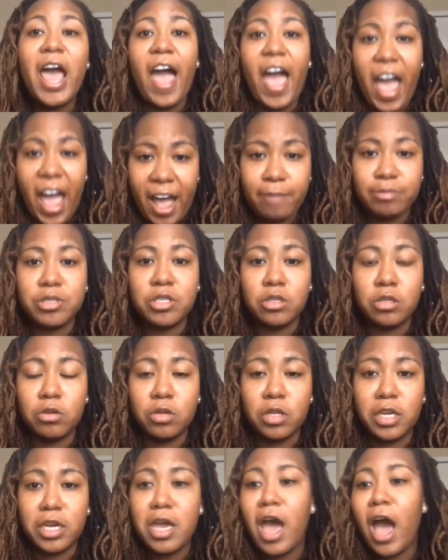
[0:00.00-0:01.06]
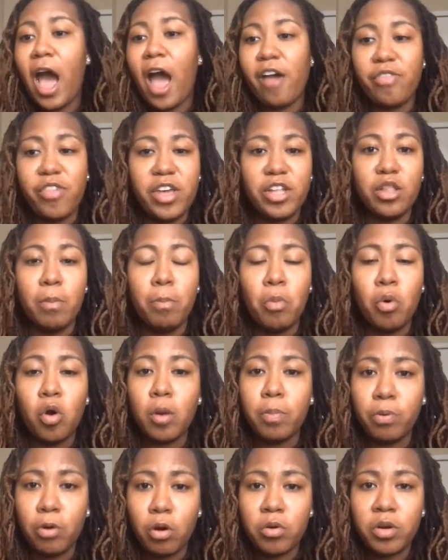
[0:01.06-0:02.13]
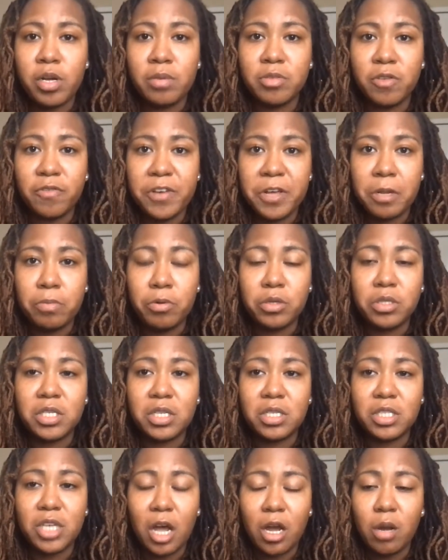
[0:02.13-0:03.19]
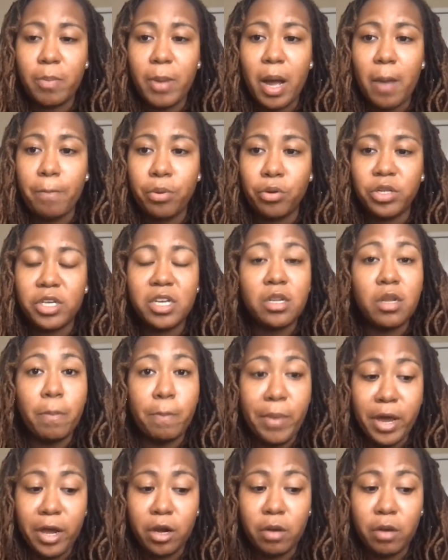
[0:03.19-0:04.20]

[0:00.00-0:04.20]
Absolutely. I think the more programs available to talk about bullying, the better.